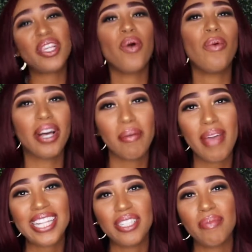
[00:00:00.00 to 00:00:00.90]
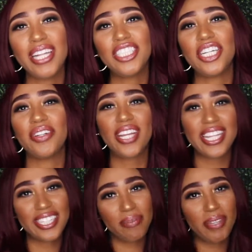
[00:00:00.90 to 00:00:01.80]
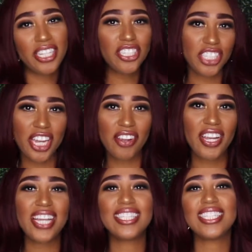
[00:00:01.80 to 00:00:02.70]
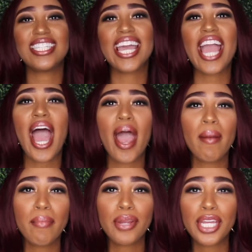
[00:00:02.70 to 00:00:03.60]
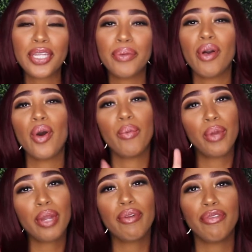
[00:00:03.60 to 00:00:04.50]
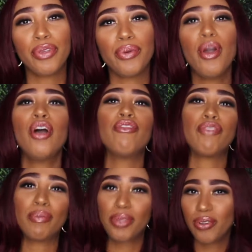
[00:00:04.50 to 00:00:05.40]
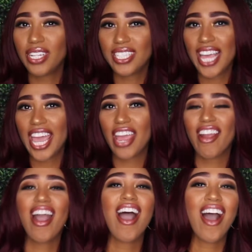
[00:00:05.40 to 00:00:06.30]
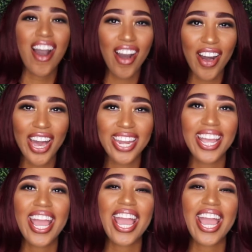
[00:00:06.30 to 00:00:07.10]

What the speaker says: Welcome back to my channel. It's me, Sharon, and today I'm bringing you a wig review from Unice Hair on